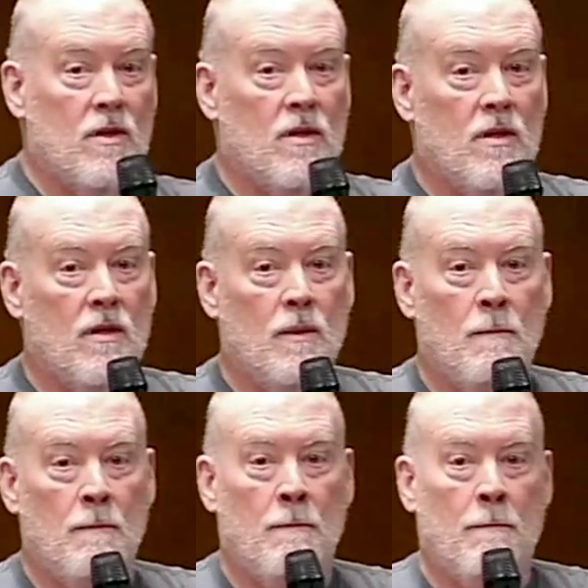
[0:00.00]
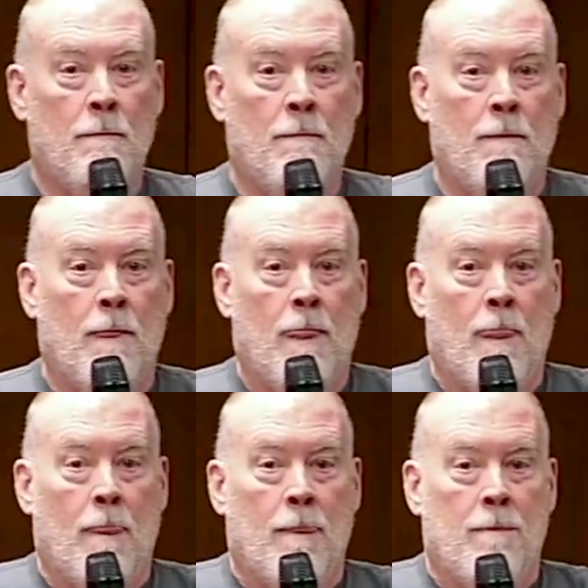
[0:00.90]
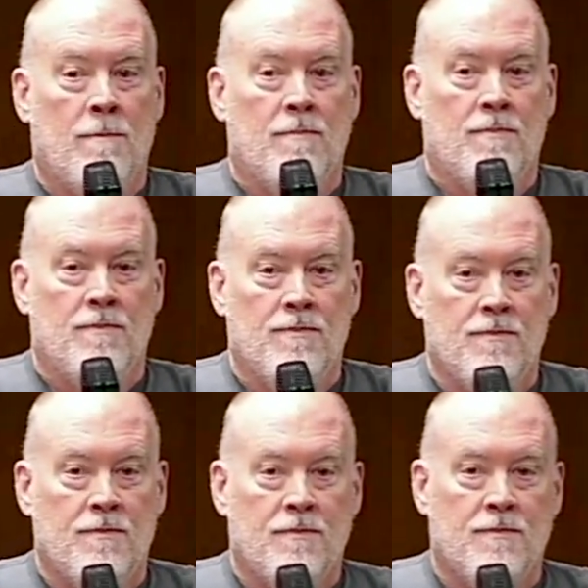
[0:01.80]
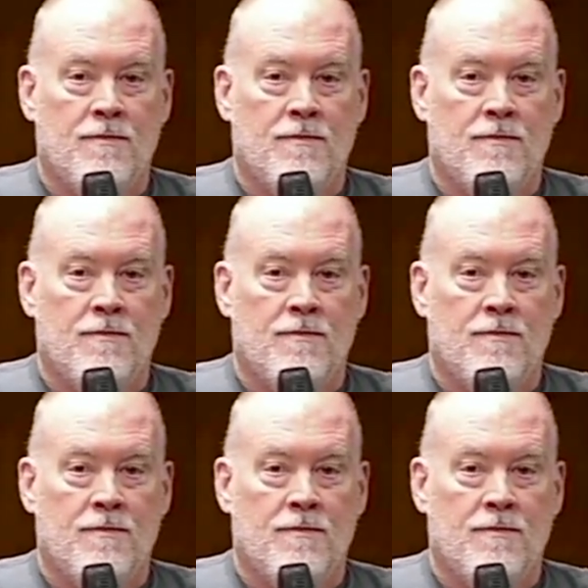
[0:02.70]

Nobody speaks.